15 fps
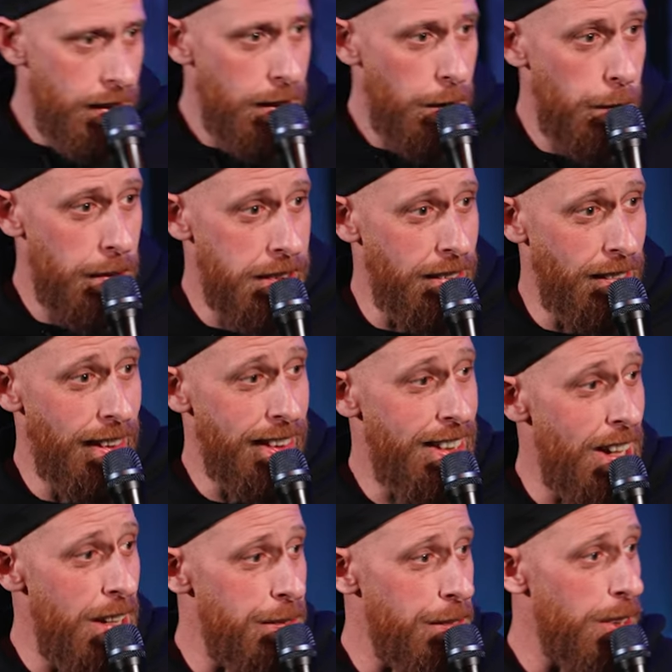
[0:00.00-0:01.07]
It wasn't like
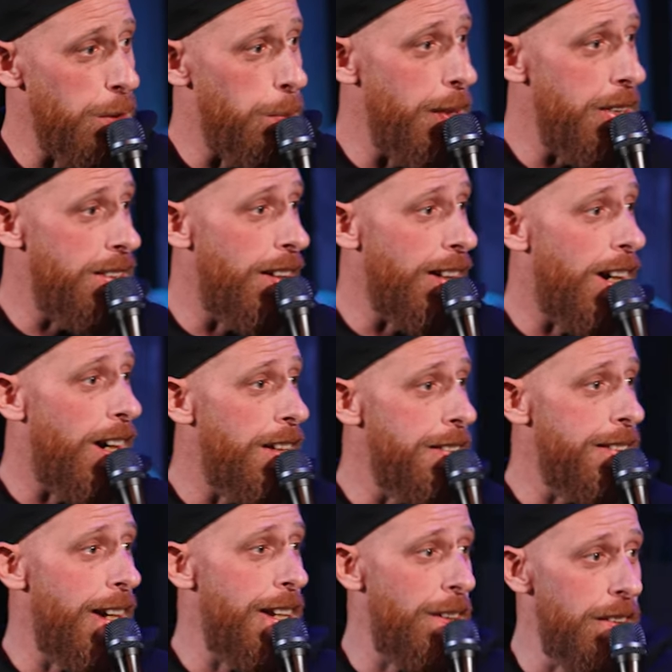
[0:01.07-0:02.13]
that for us. We had to like
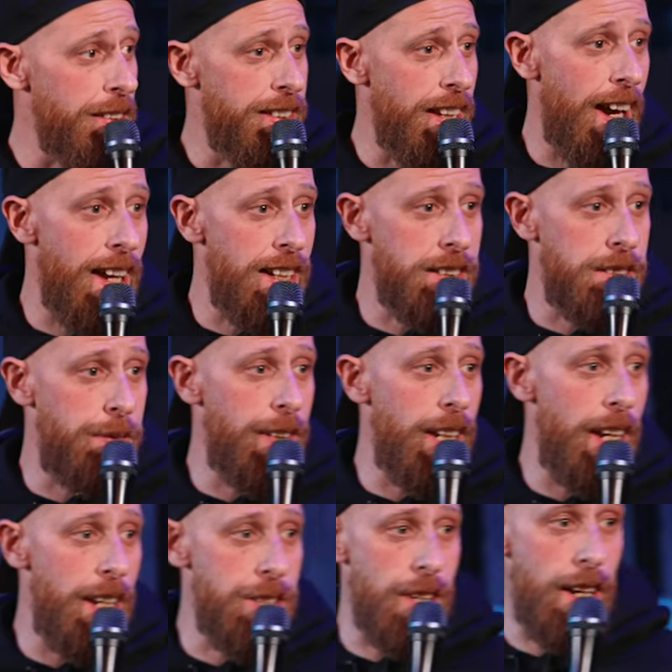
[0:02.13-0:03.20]
hunt down our dad's
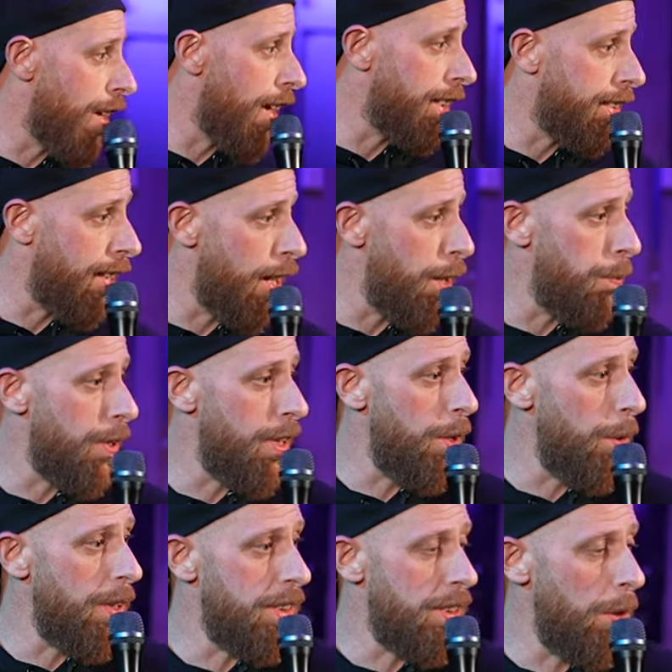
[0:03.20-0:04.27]
V H S tape when he
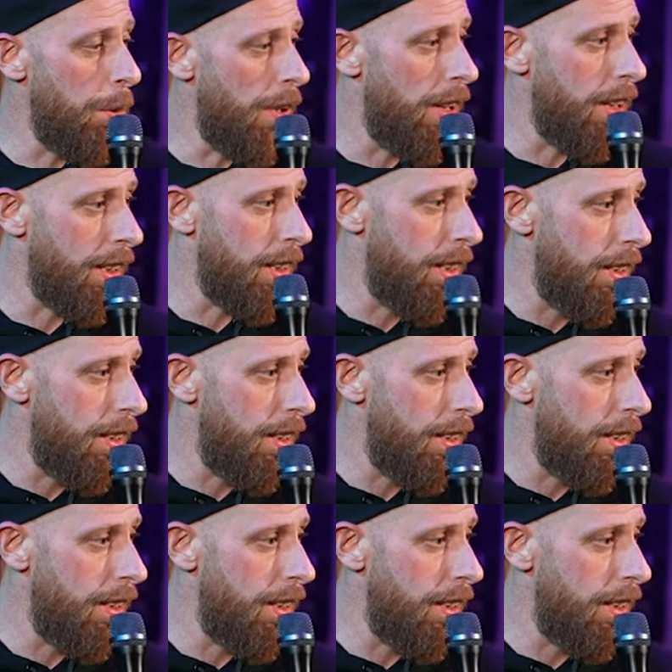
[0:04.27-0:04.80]
went to work.